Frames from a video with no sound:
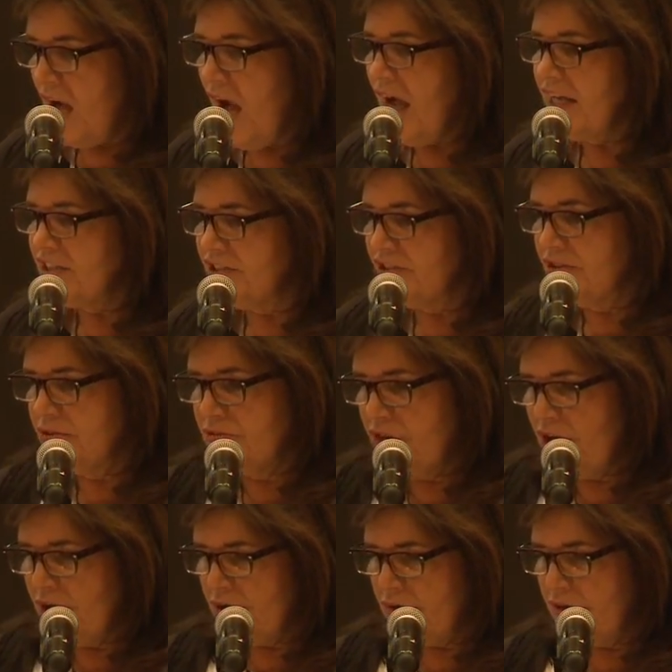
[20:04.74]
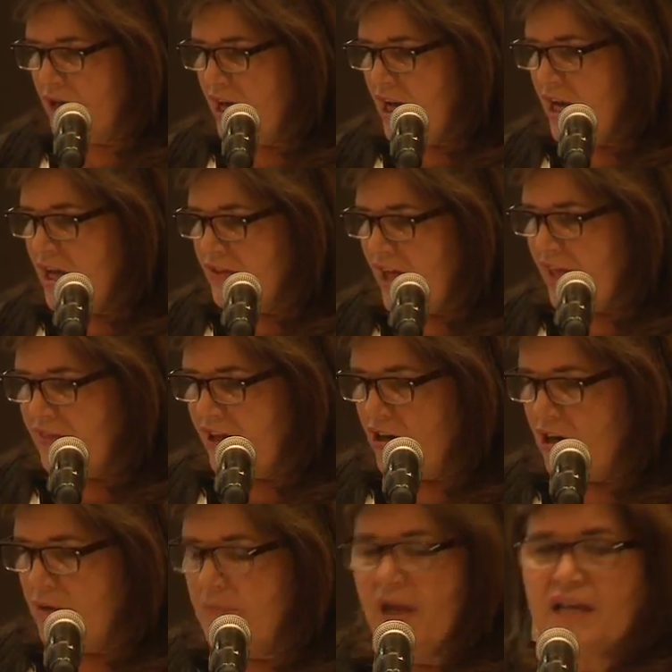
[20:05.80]
I too know that
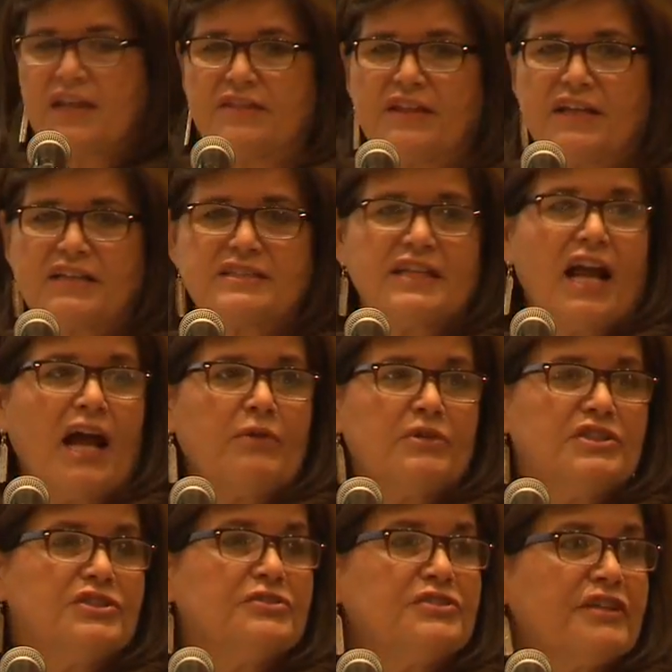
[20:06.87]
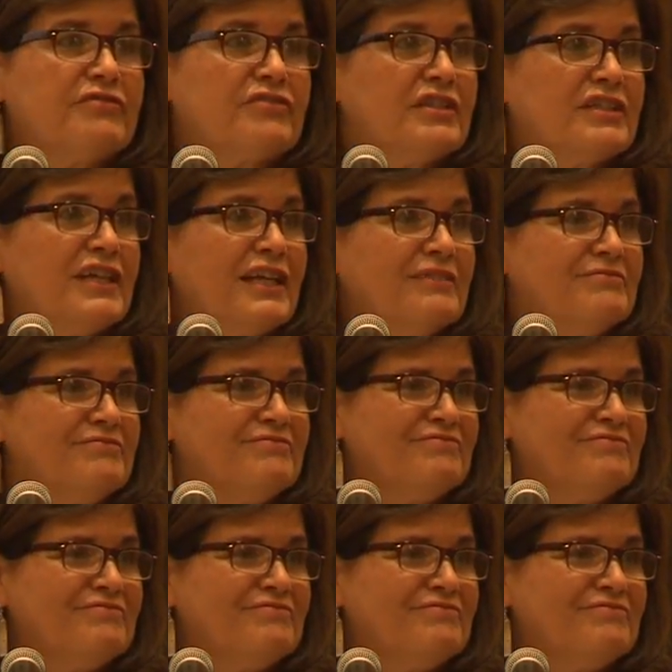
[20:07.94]
there are many things that I would do differently.